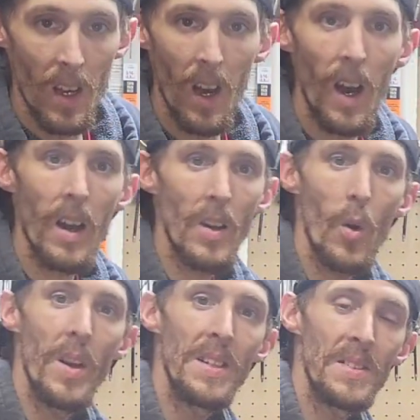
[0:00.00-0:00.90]

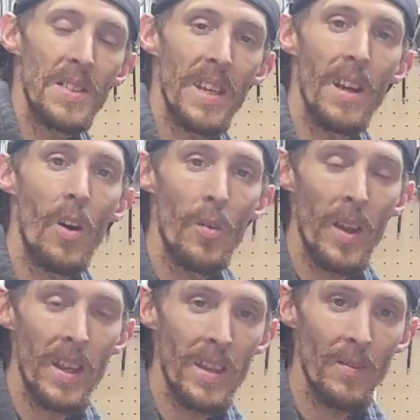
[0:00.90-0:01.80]
Go ahead and say
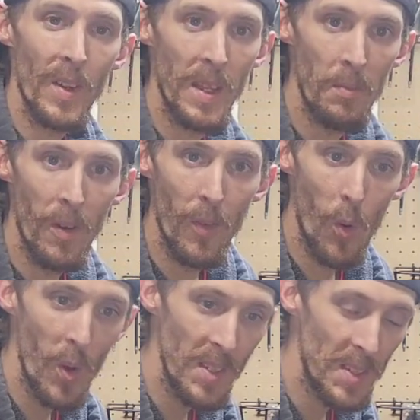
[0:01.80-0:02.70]
offhand, forgive my
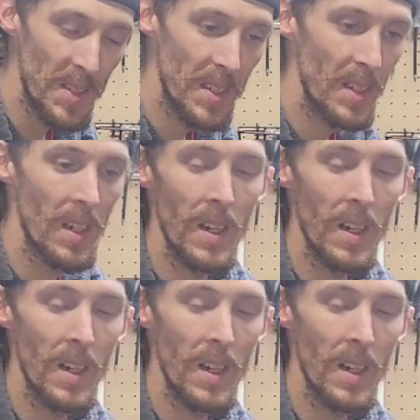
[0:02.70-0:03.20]
voice.